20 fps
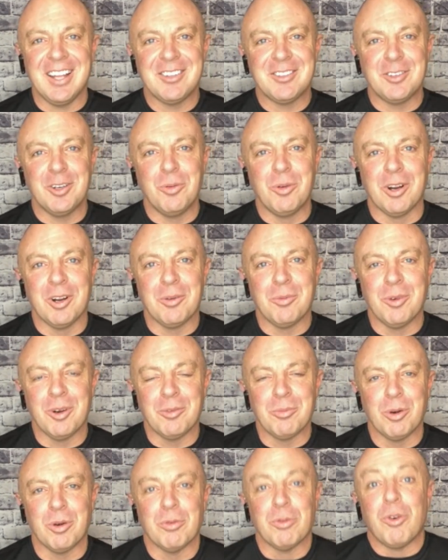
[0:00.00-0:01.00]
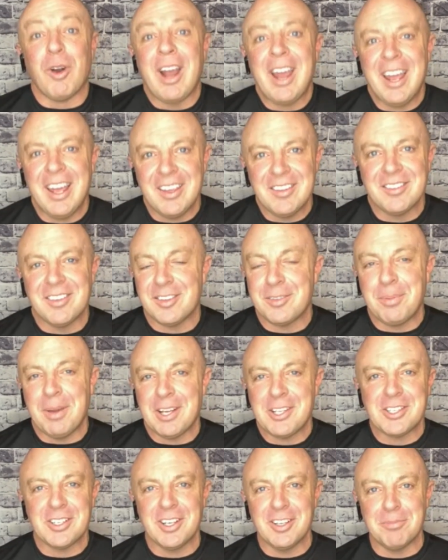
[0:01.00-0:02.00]
So we're raised,
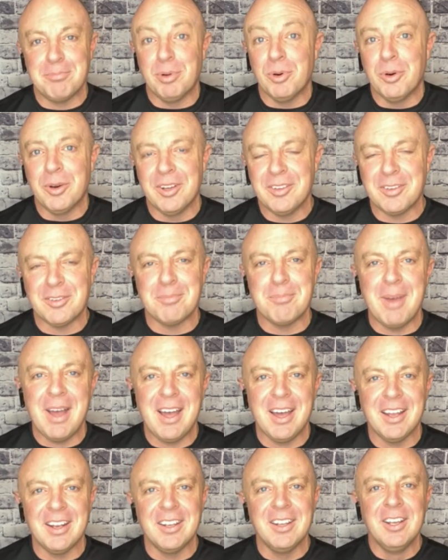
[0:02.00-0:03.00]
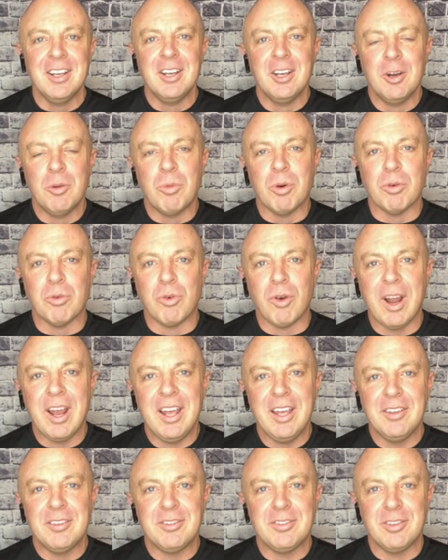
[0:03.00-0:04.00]
especially as boys, as men, we're
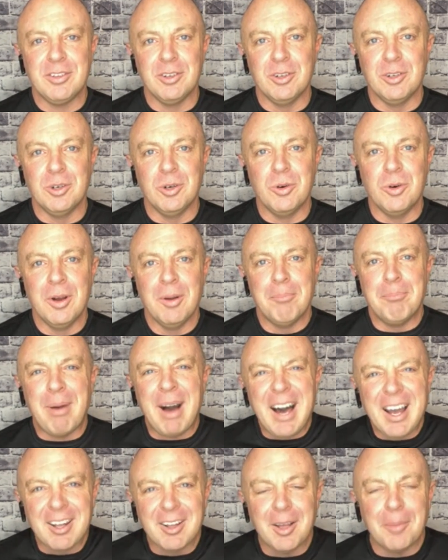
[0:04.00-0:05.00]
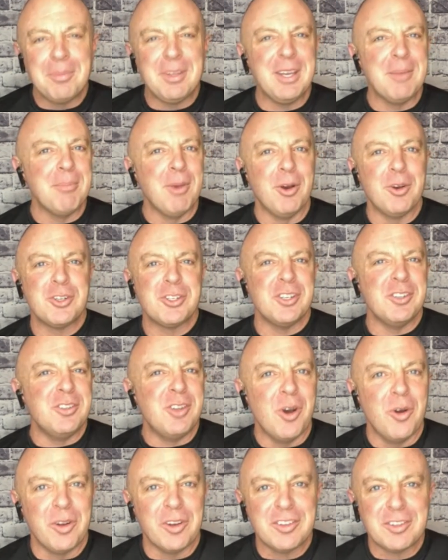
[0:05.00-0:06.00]
raised to bottle up the emotion,
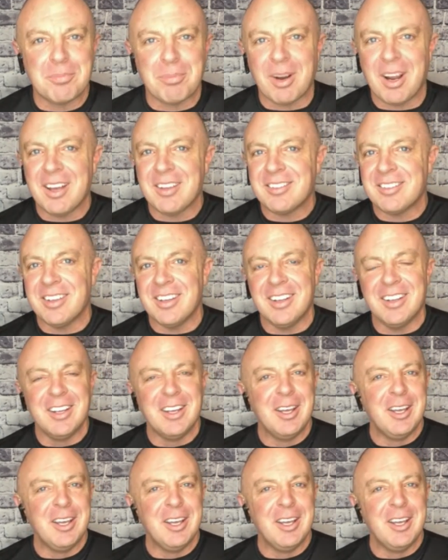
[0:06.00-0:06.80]
don't express it.